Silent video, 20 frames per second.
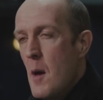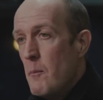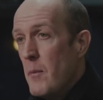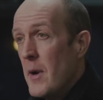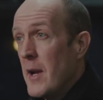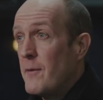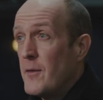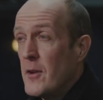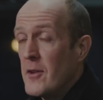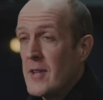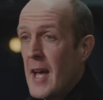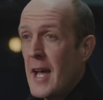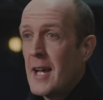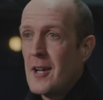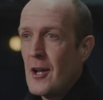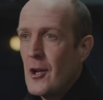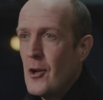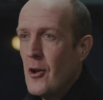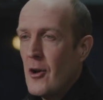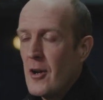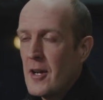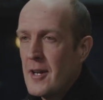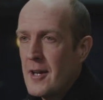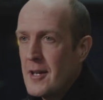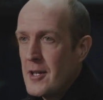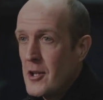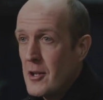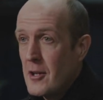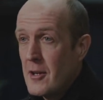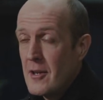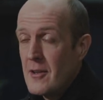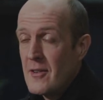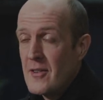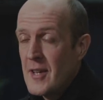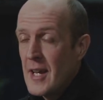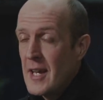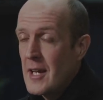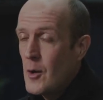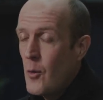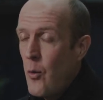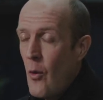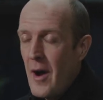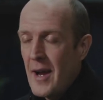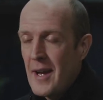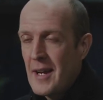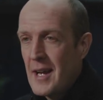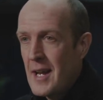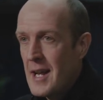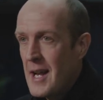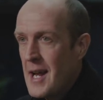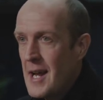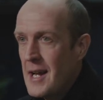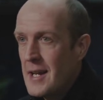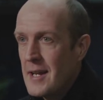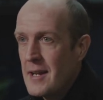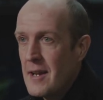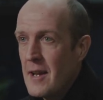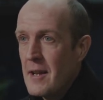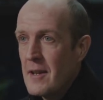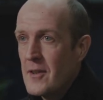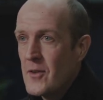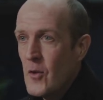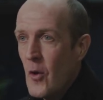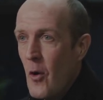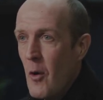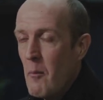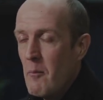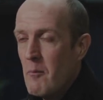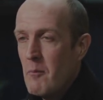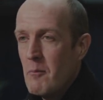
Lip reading: but if you take a look, you can see quite clearly that it's not